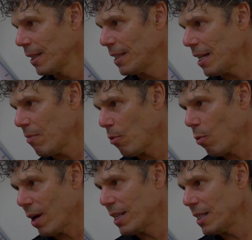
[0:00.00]
Derevo,
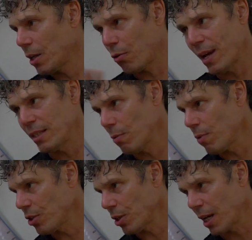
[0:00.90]
who are these crazy
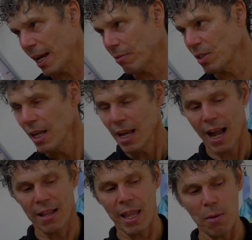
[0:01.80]
Russian clowns.
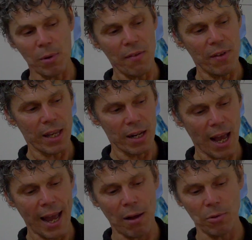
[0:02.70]
Okay, and wow. they were living in
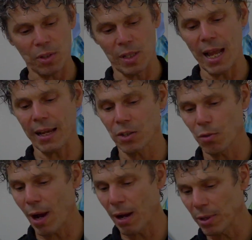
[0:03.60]
a house next
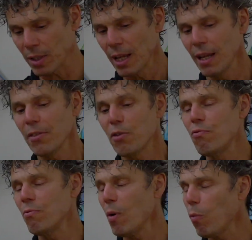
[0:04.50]
to ours. The
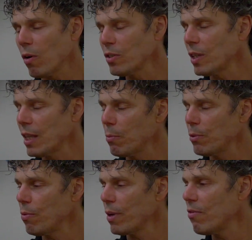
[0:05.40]
rumor was that they were
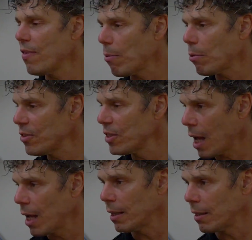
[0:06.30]
doing a vow of
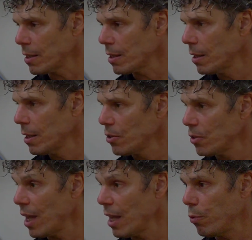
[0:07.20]
silence,
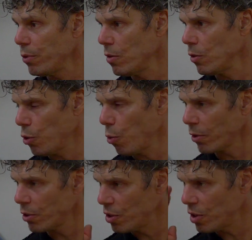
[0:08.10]
so they wouldn't
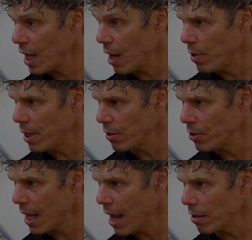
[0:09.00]
talk to just get really
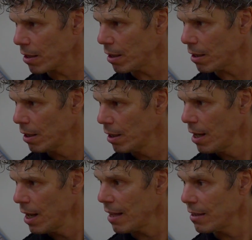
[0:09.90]
into character.
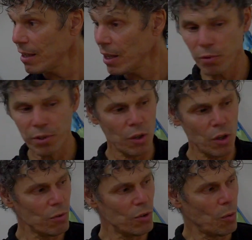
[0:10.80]
And then they wouldn't
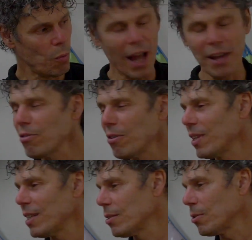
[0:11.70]
use the. I don't know if
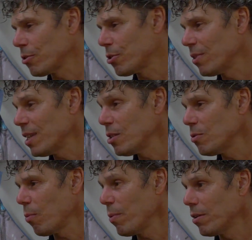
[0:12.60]
this is all true. This
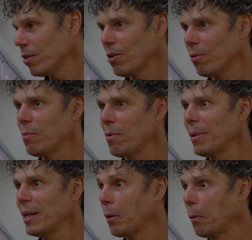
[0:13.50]
is what yeah. we got told, and we were a
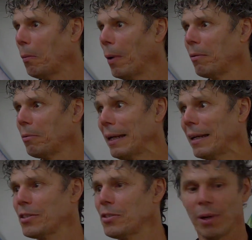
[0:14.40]
bit like, oh, wow, they're
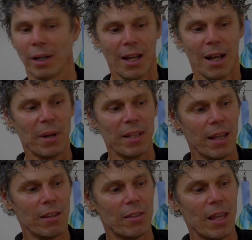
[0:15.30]
next door. But
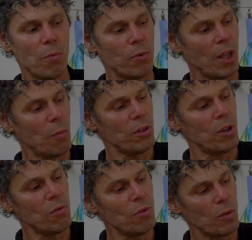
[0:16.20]
they, they, they
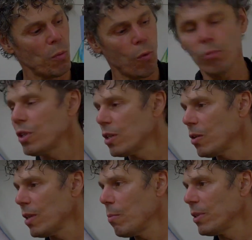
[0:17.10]
wouldn't use the water,
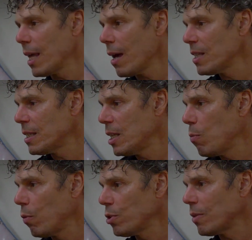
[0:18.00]
so they would get
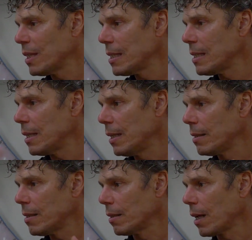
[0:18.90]
seawater and distill
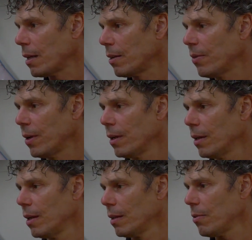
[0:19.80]
it and kind of.
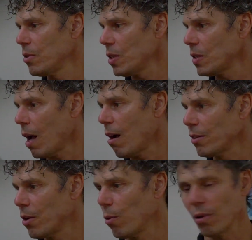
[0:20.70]
They were just
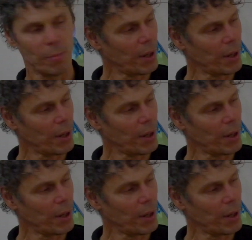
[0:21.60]
hardcore.